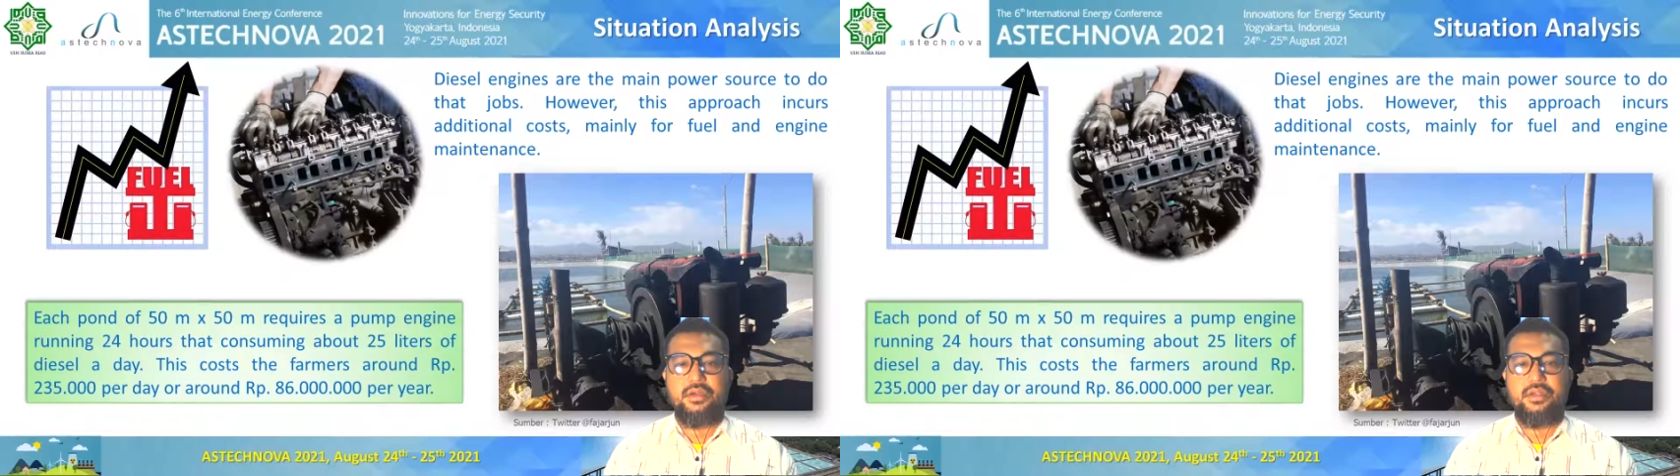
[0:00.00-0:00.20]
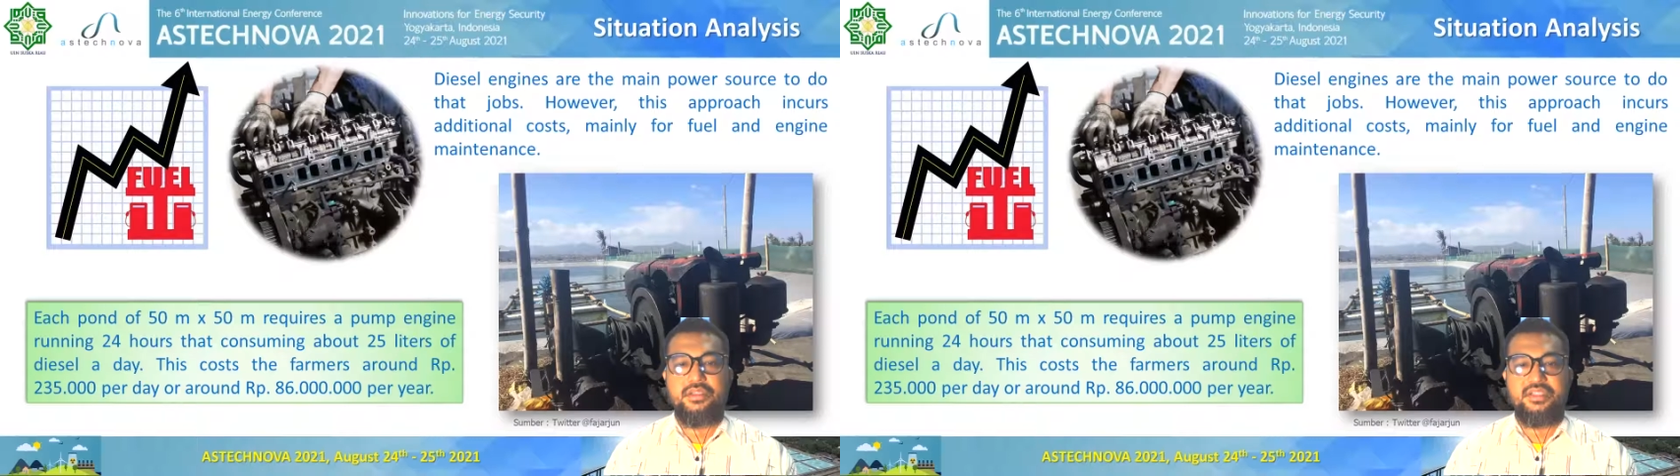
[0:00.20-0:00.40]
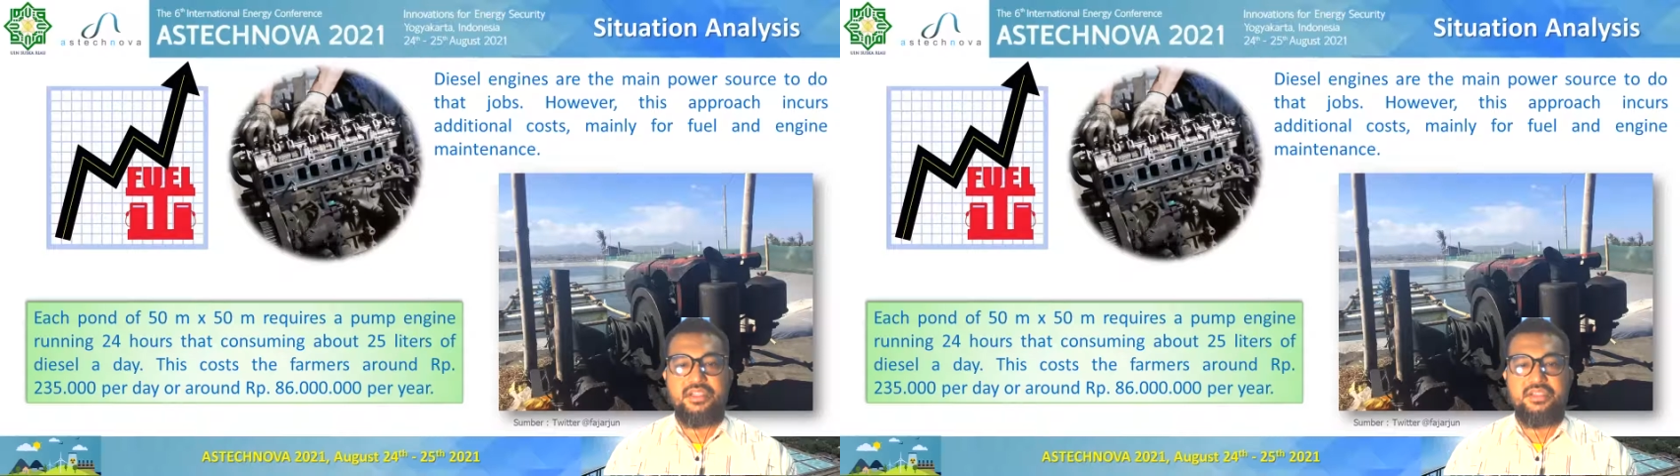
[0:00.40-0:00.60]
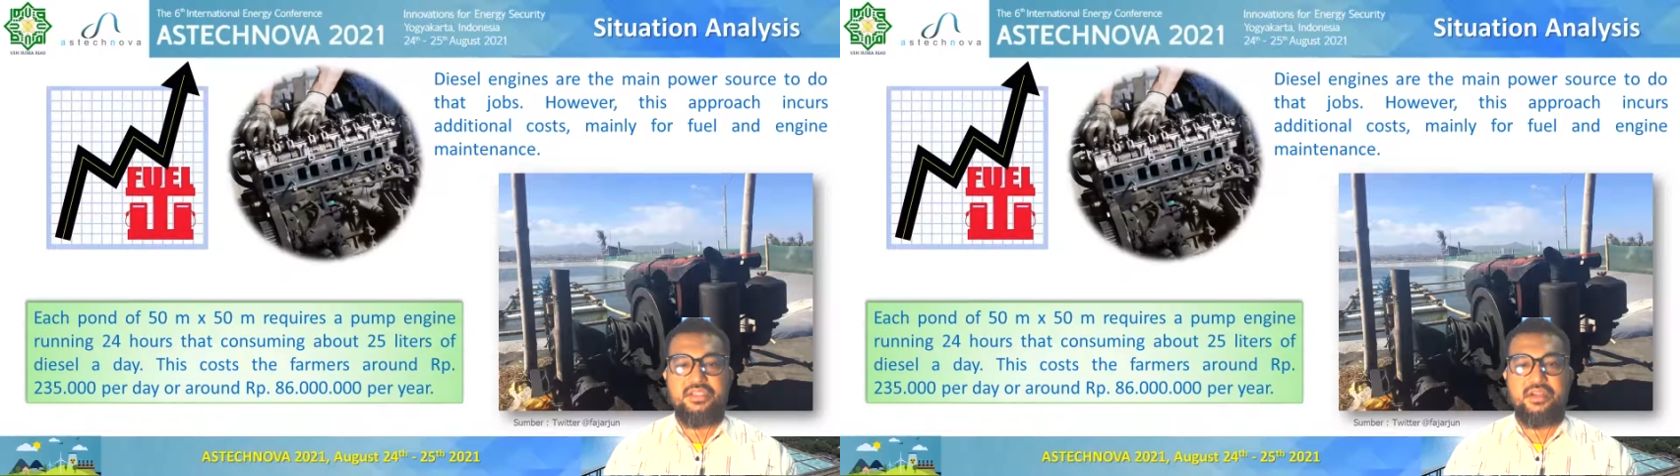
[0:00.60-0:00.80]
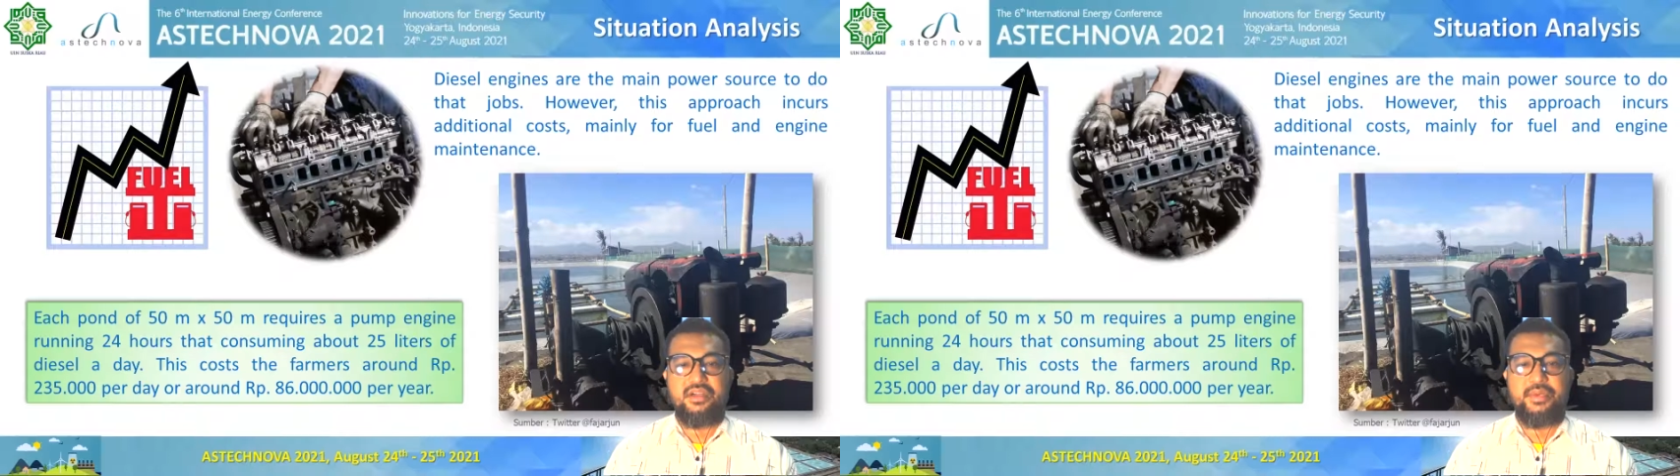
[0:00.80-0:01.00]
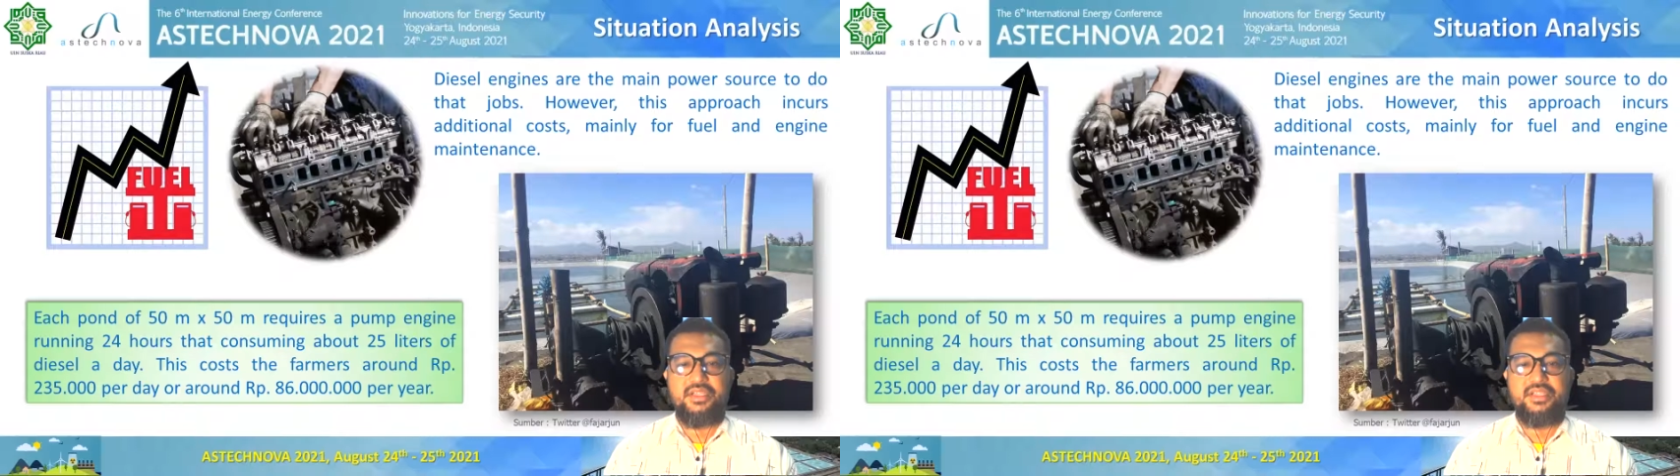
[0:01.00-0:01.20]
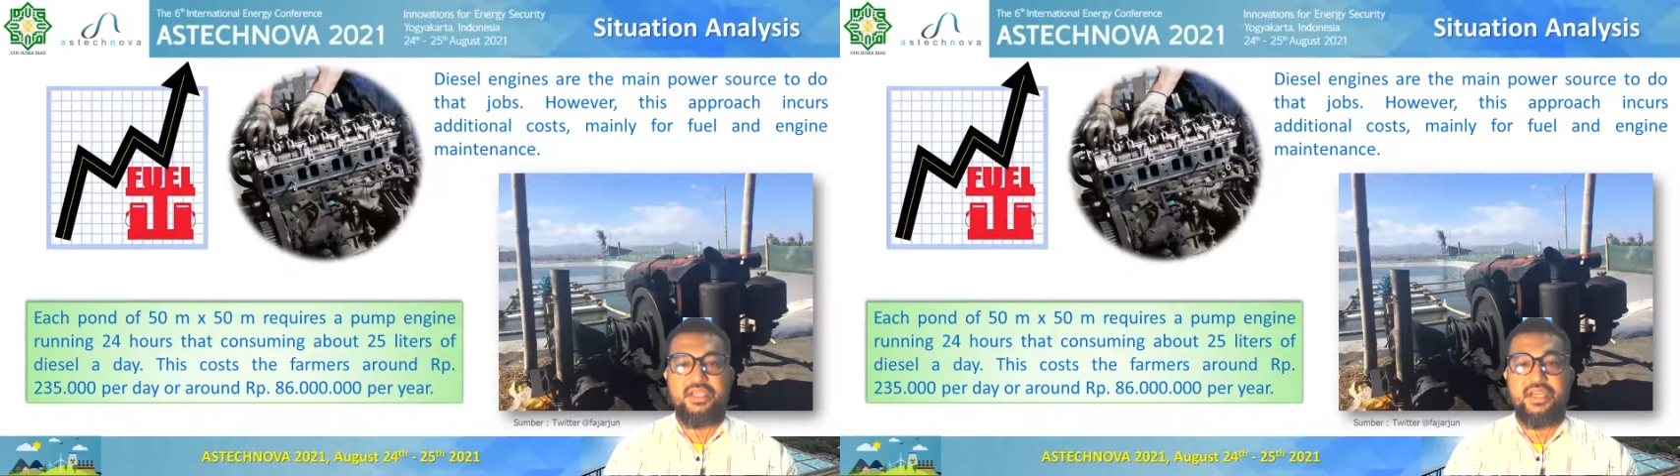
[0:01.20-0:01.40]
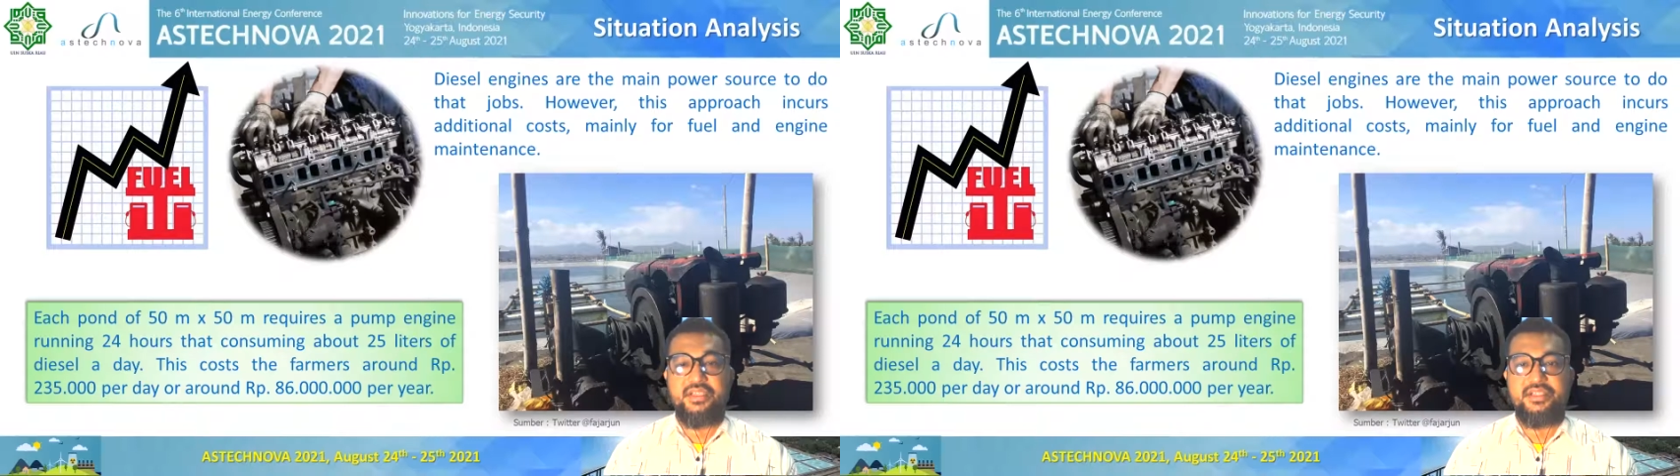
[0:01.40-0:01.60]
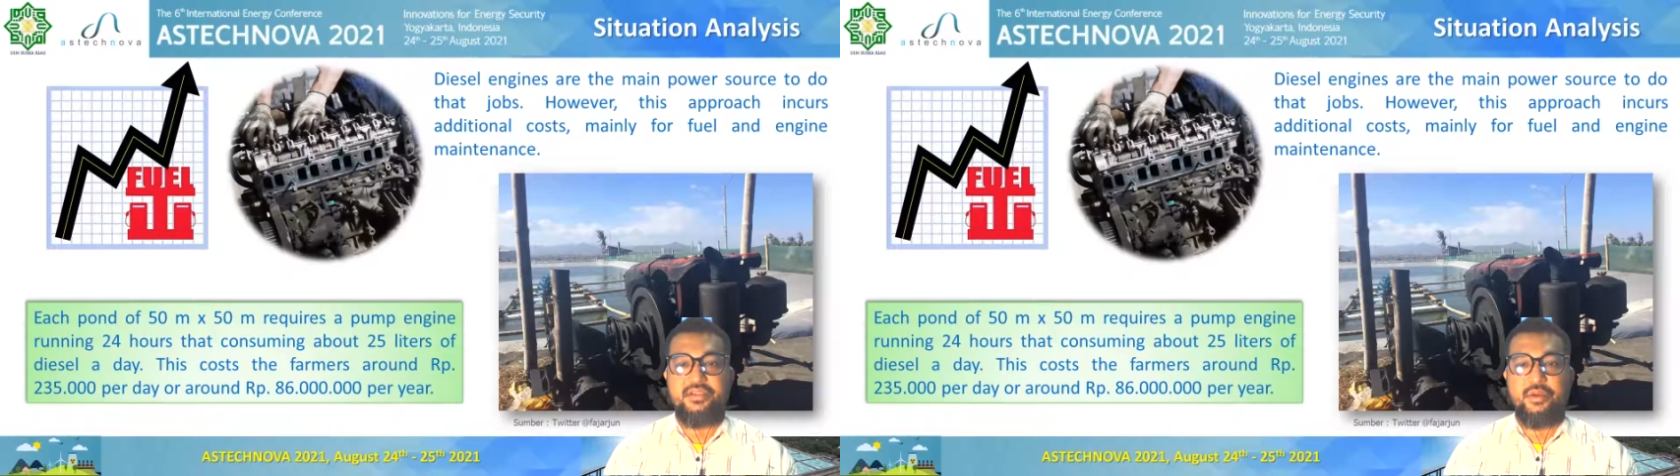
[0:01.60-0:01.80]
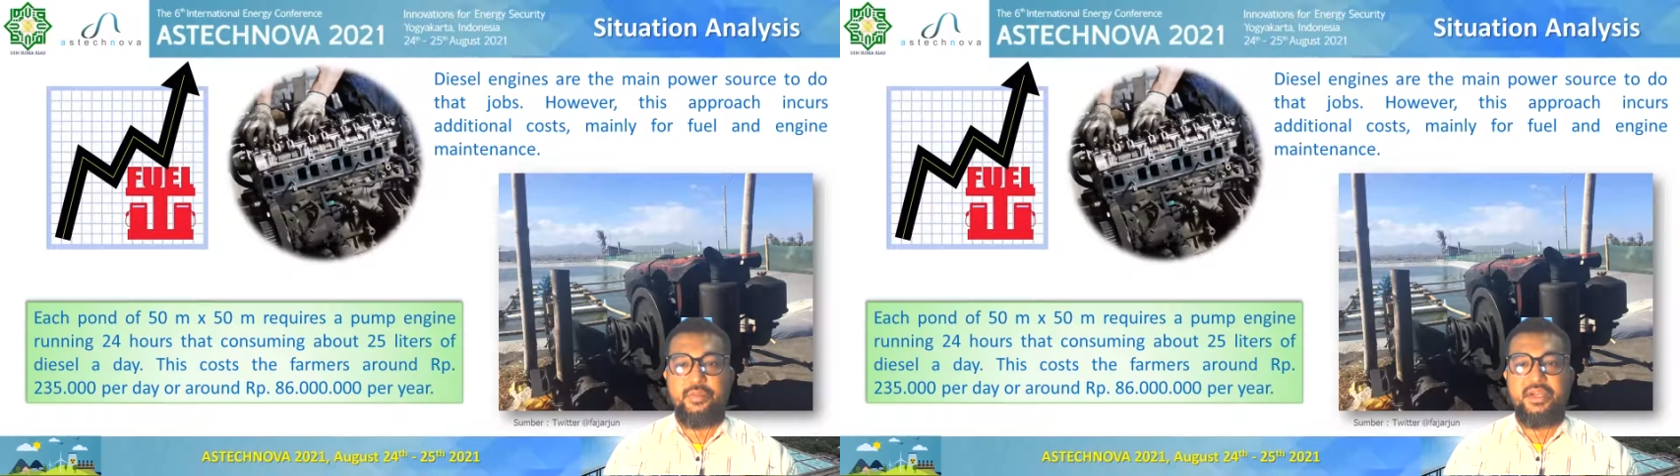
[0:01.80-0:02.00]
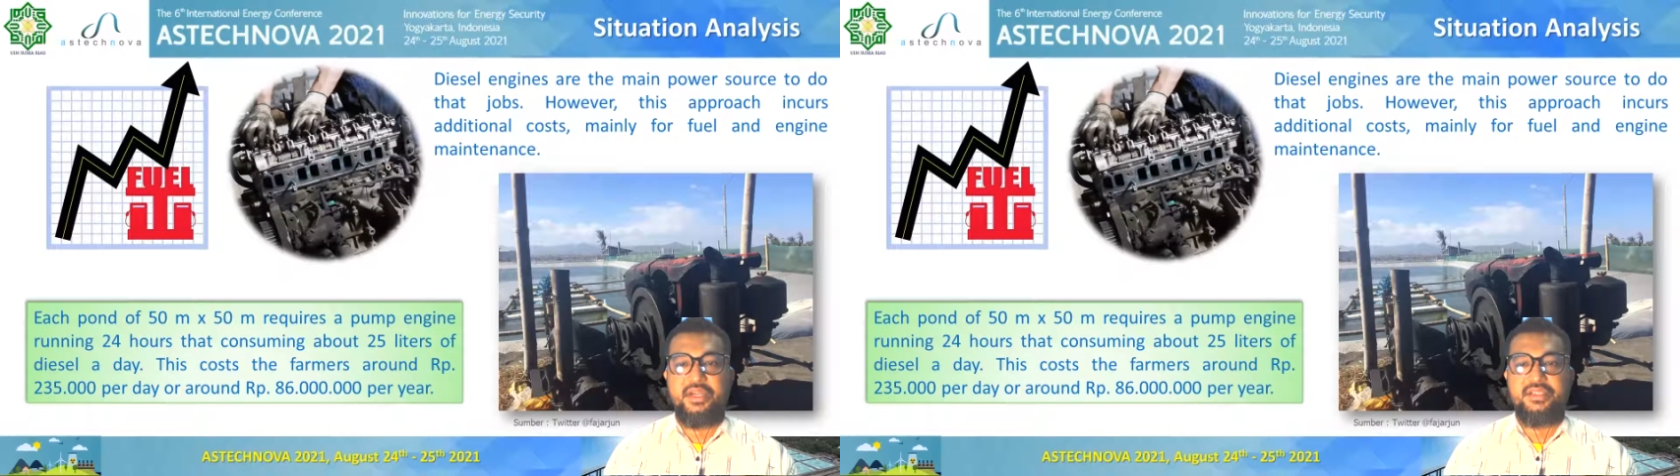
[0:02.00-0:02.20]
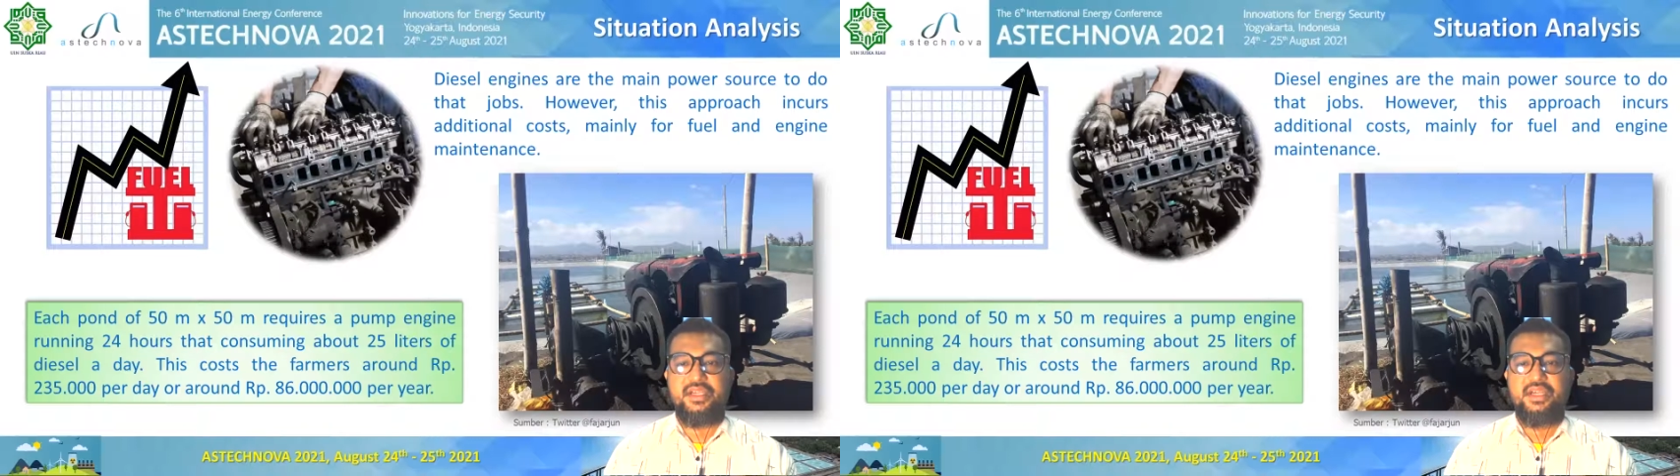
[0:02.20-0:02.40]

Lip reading: such as replacing engine components,